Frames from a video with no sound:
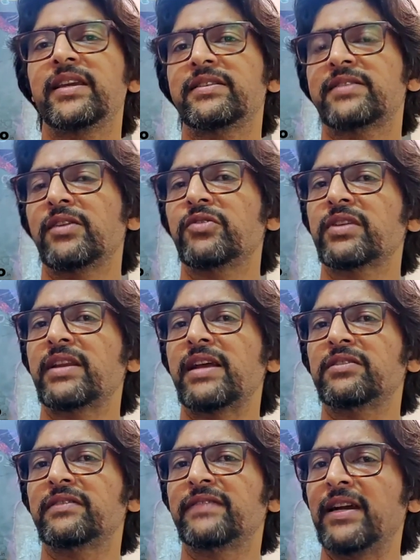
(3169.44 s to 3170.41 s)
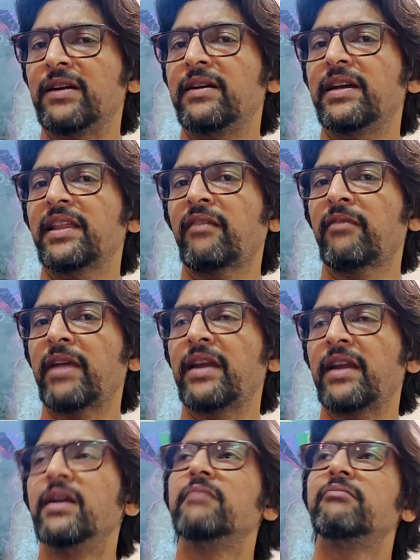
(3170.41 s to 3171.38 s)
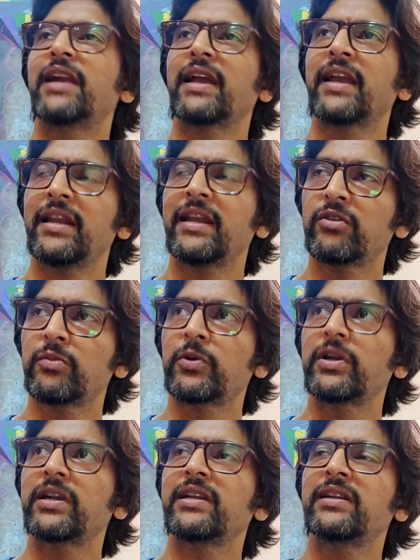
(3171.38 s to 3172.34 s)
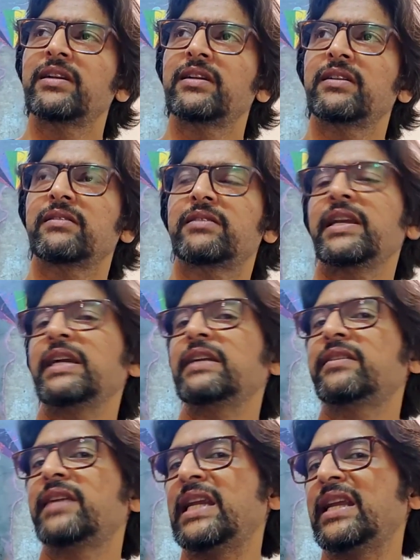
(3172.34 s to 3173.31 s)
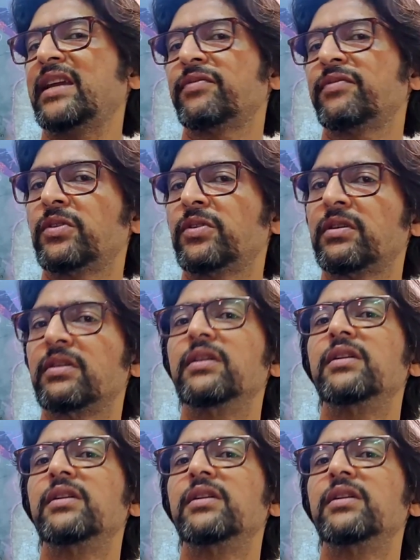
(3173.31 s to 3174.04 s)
solution as of now. I think where, but again, to put it in a tier 3, tier 4